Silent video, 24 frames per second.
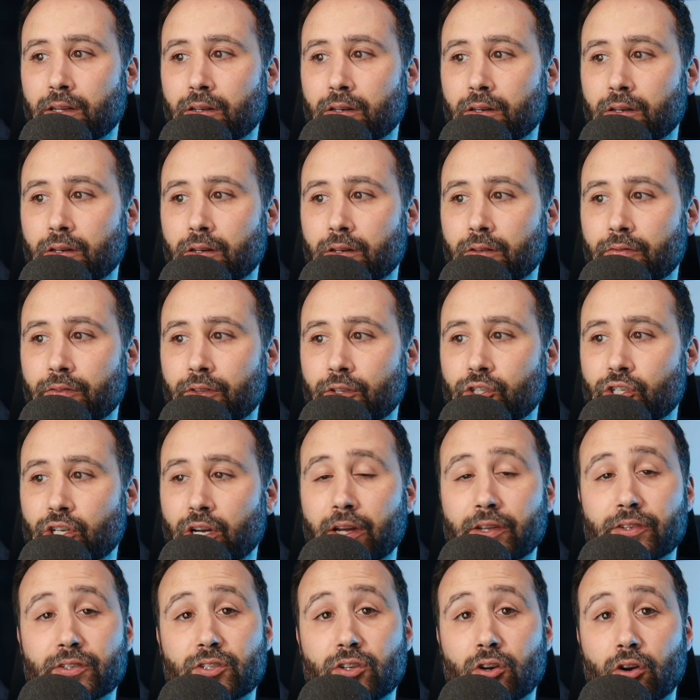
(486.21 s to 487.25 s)
of the
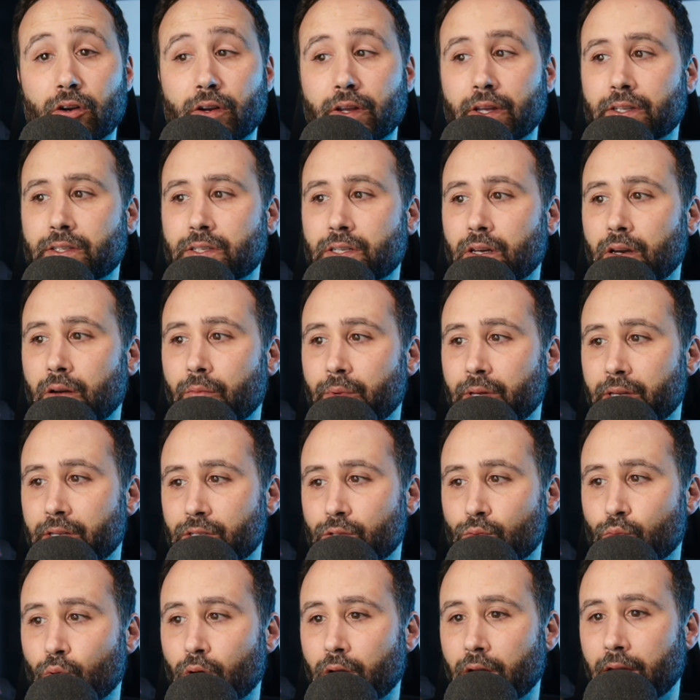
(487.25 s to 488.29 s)
Giants' targets come his
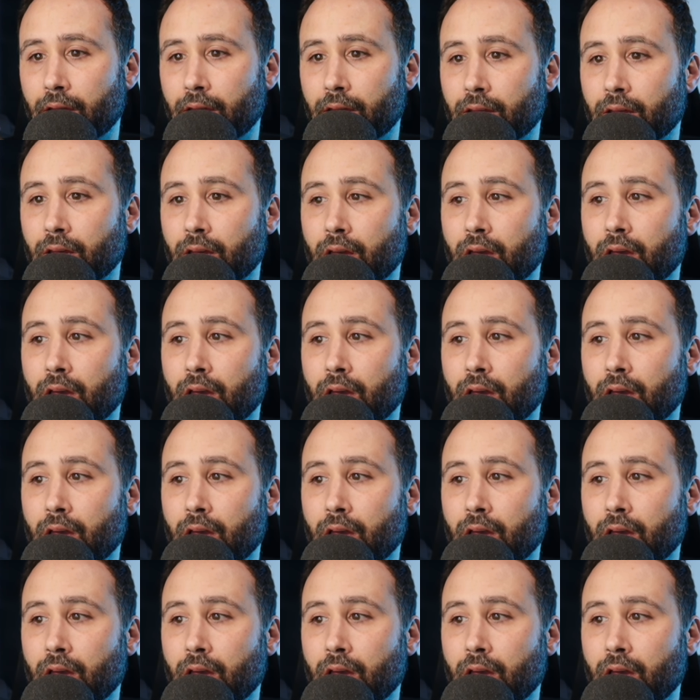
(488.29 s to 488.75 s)
way.